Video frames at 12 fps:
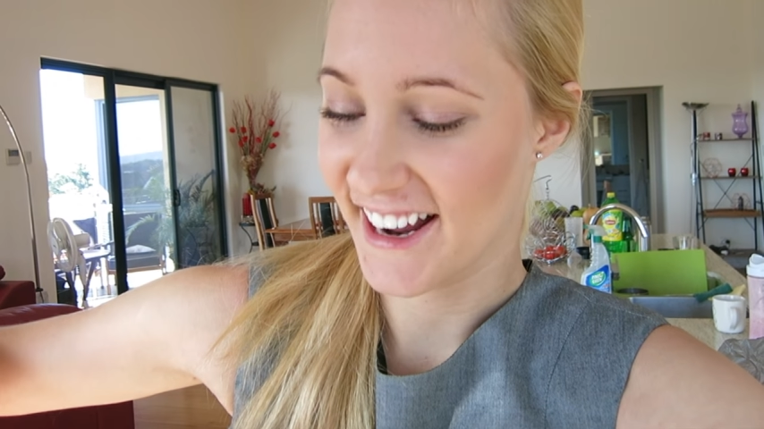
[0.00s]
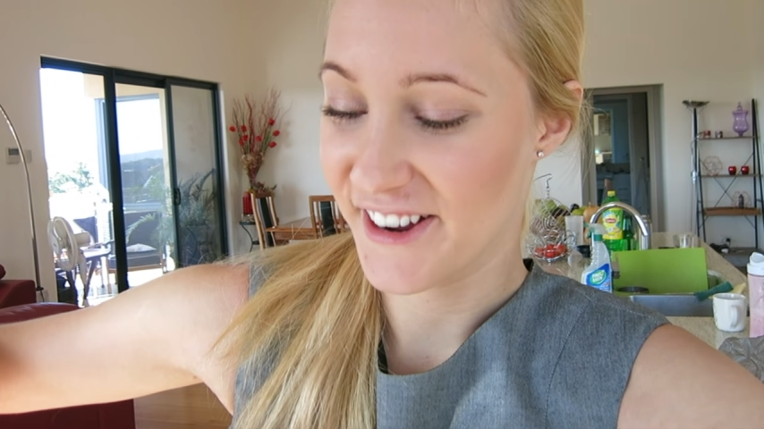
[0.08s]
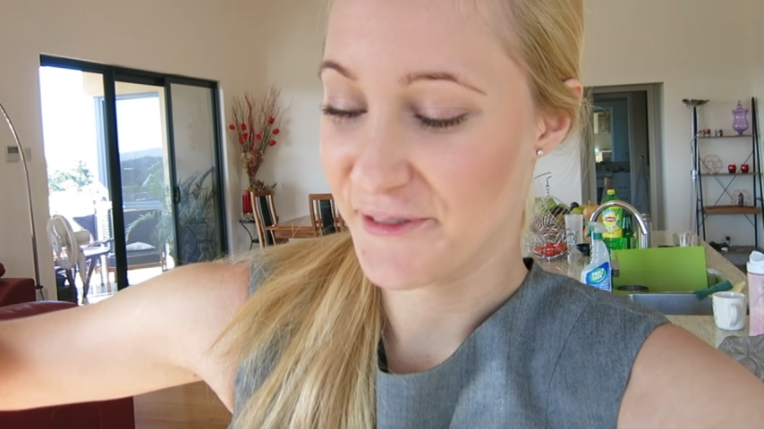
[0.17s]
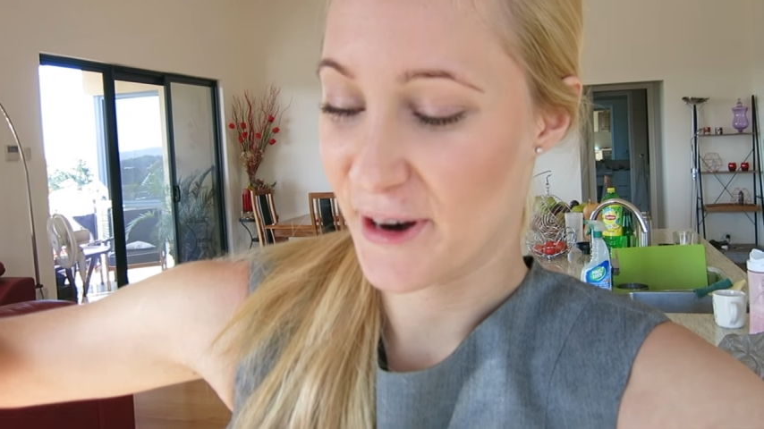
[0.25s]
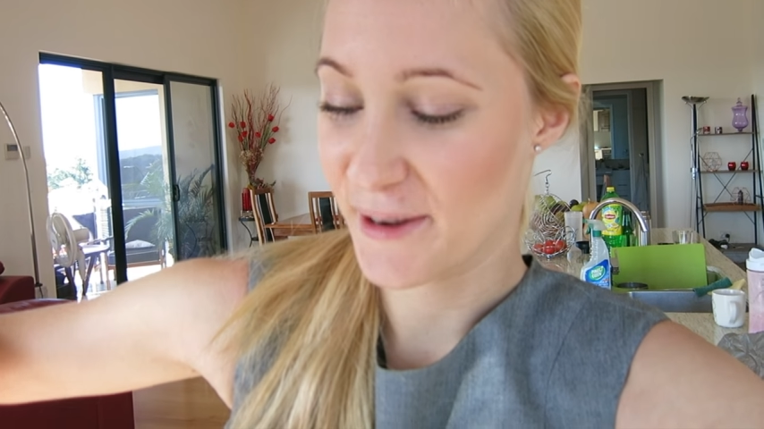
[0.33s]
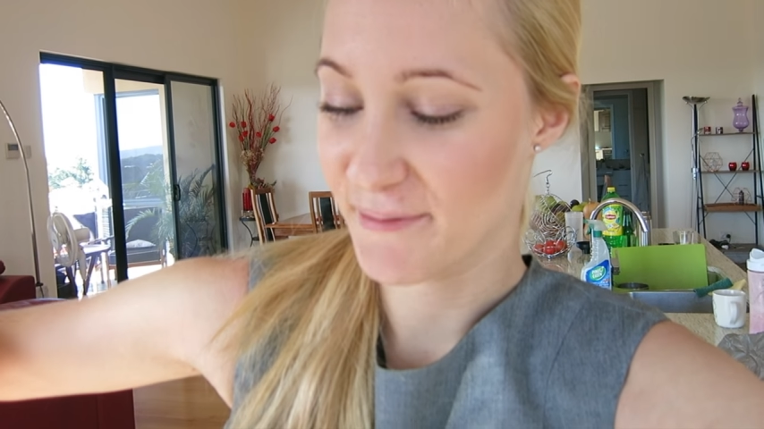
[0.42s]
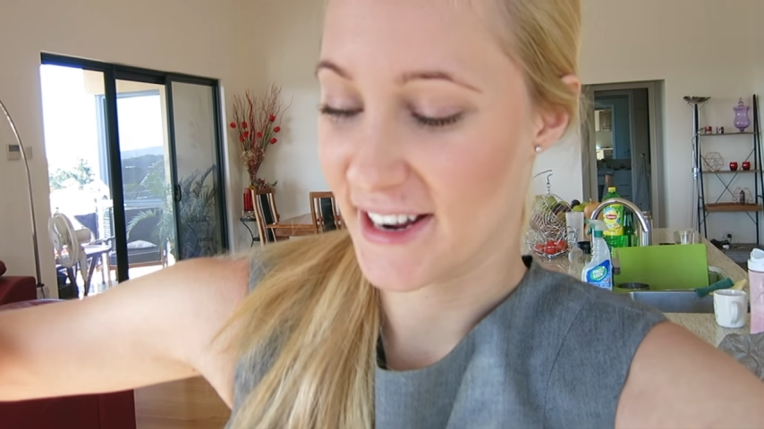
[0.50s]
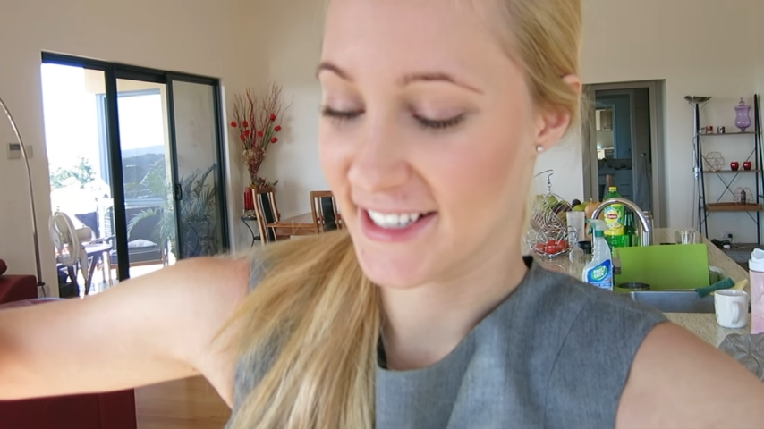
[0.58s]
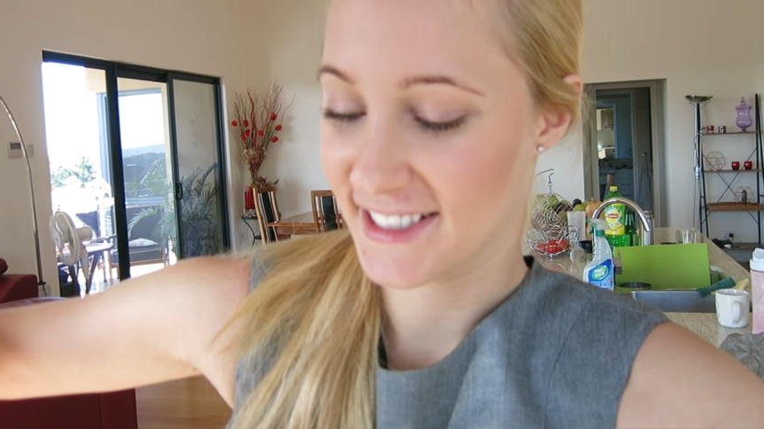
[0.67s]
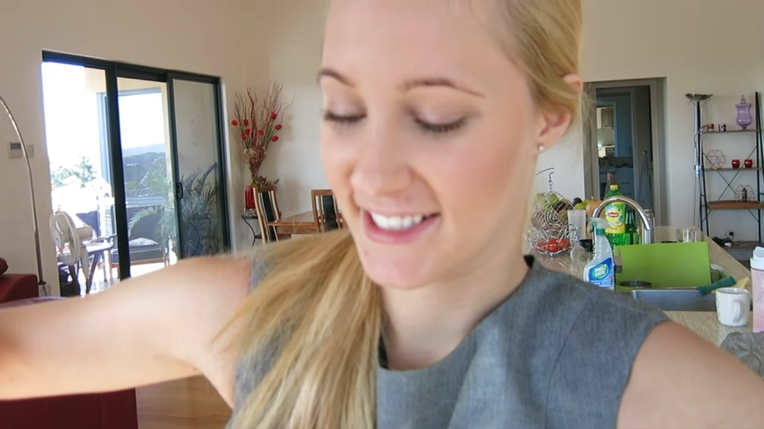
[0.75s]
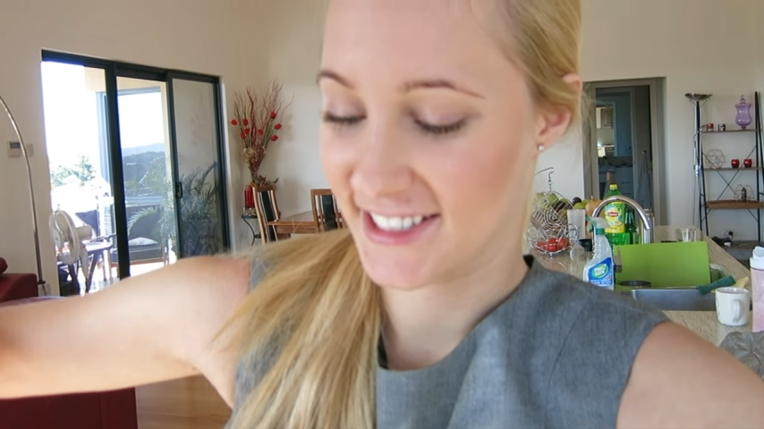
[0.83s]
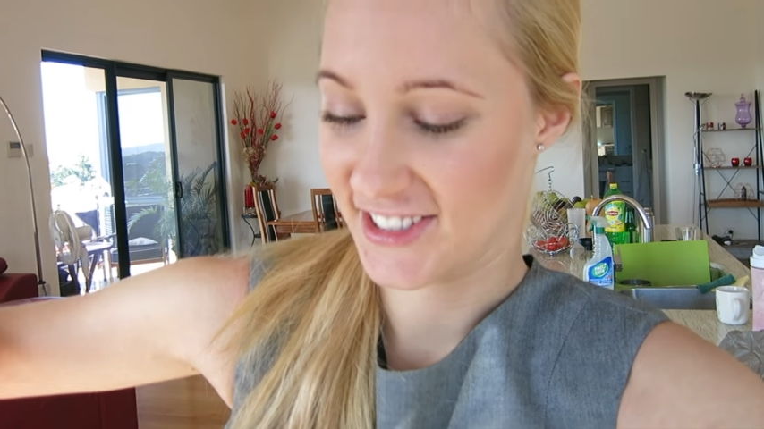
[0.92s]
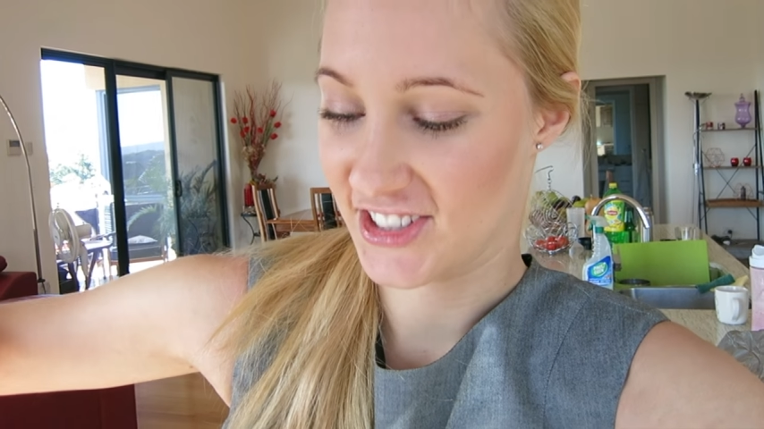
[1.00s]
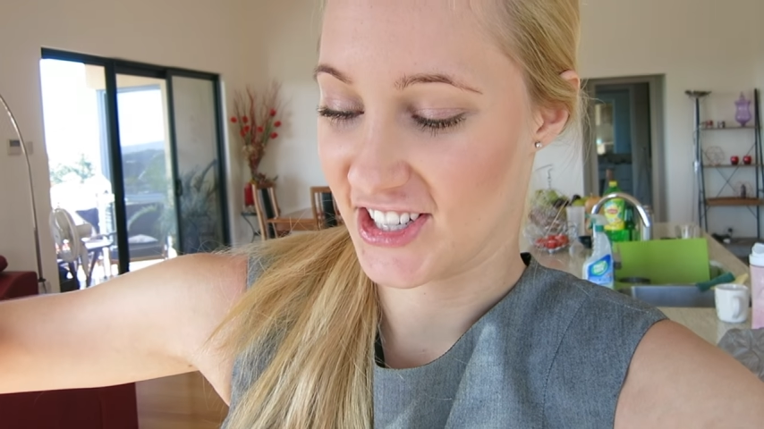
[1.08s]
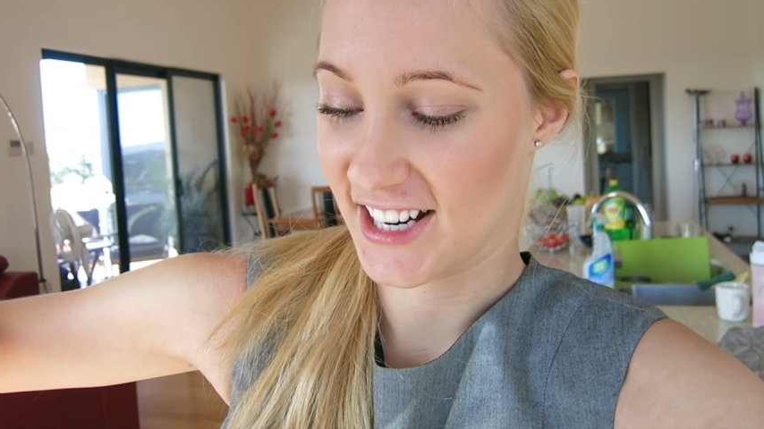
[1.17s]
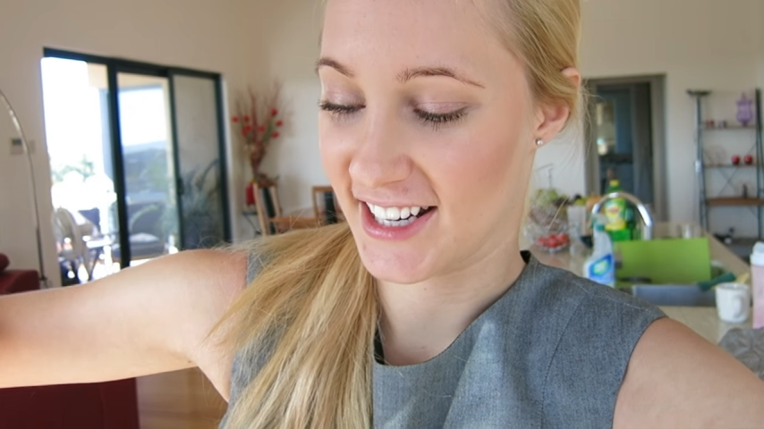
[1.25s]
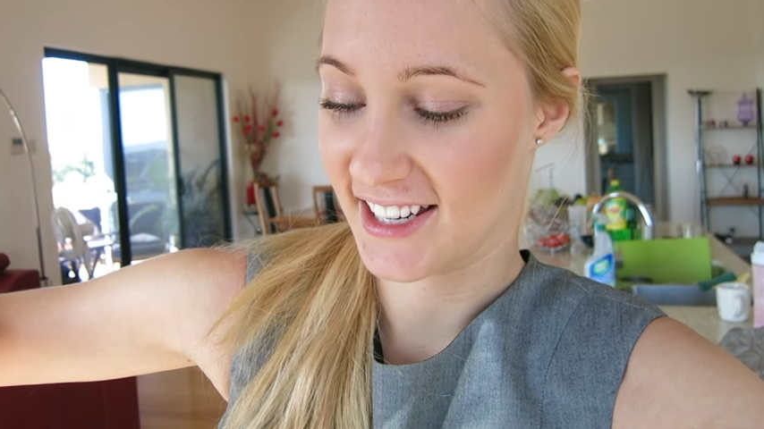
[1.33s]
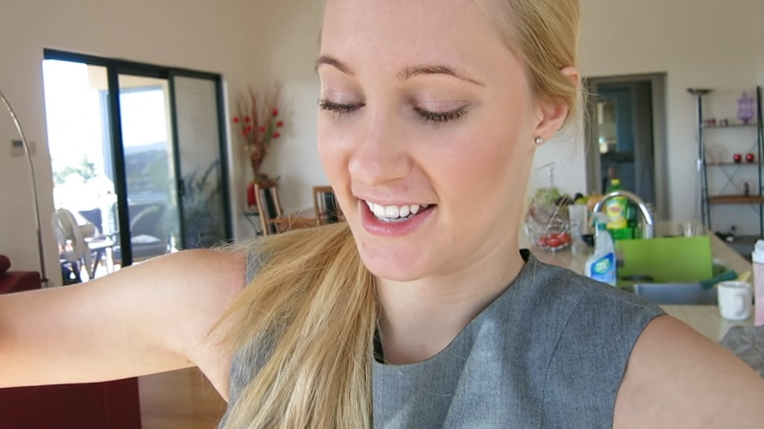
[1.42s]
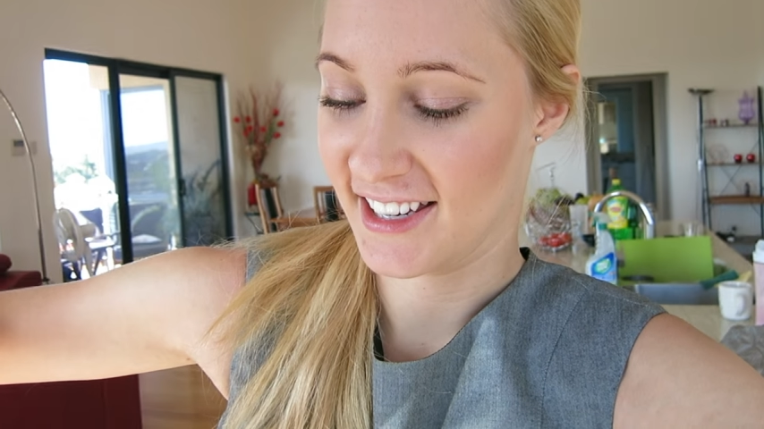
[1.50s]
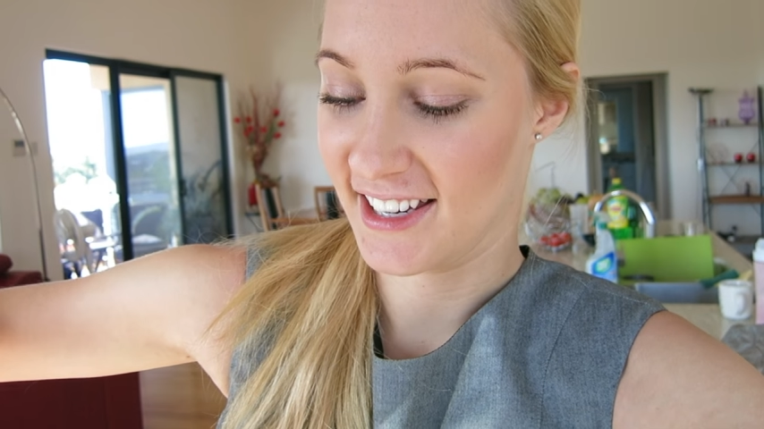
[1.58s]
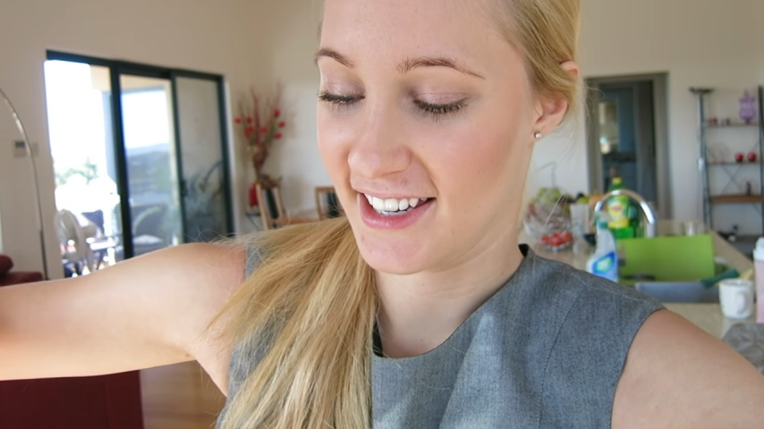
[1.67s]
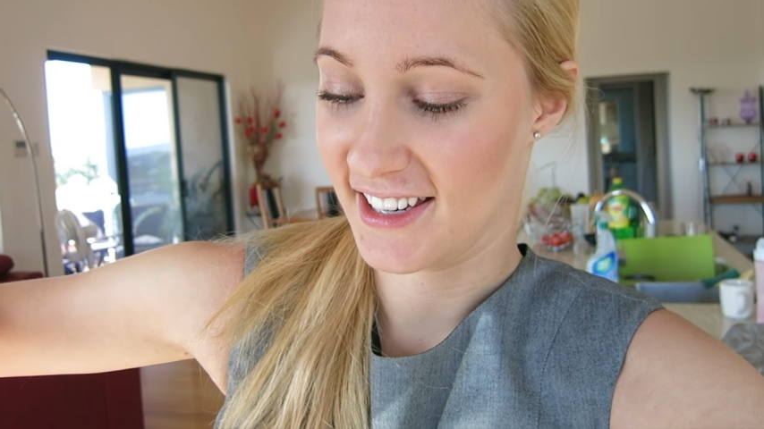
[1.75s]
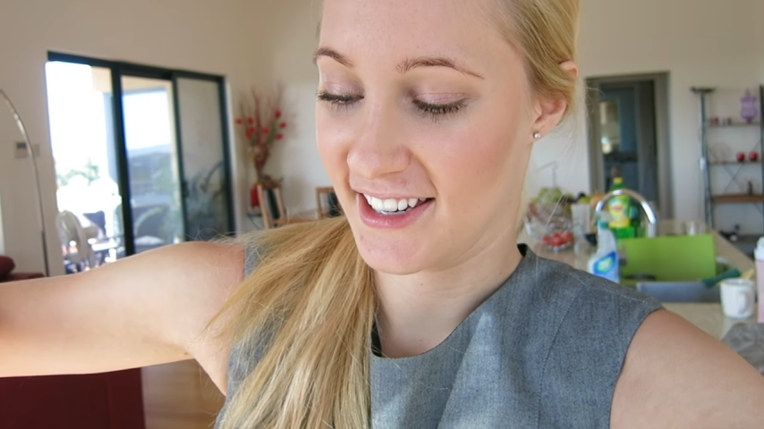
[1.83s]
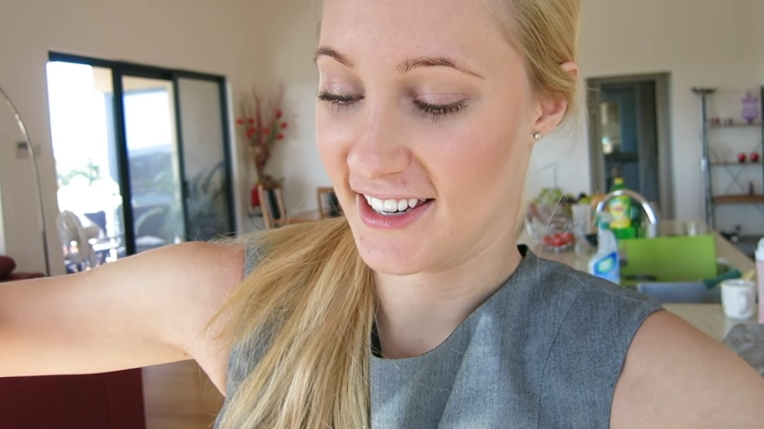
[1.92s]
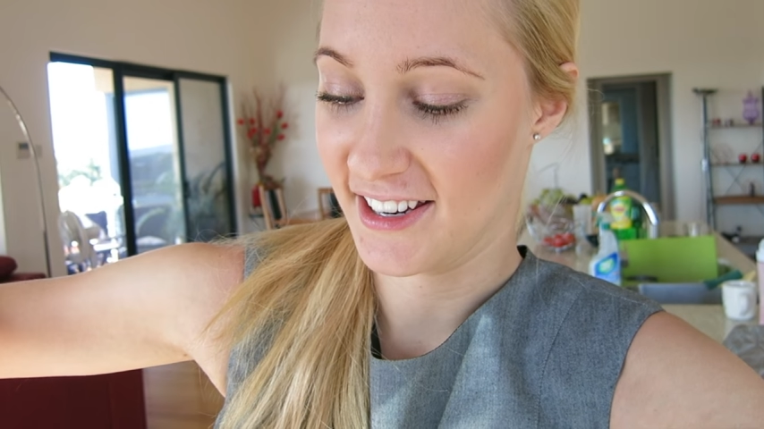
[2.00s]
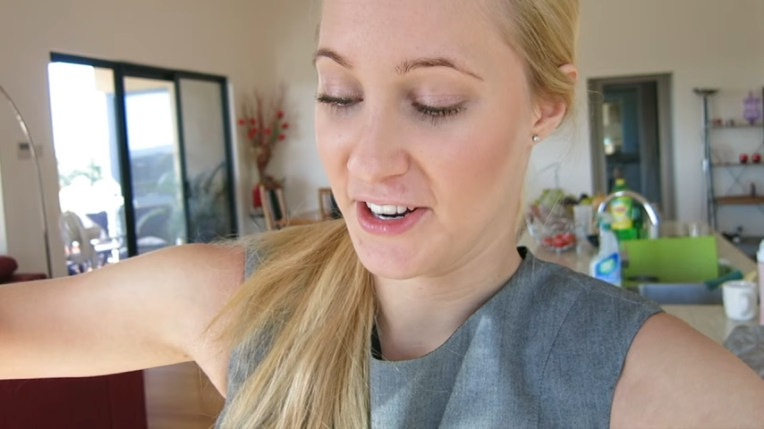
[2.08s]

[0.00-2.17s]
careful I might just check in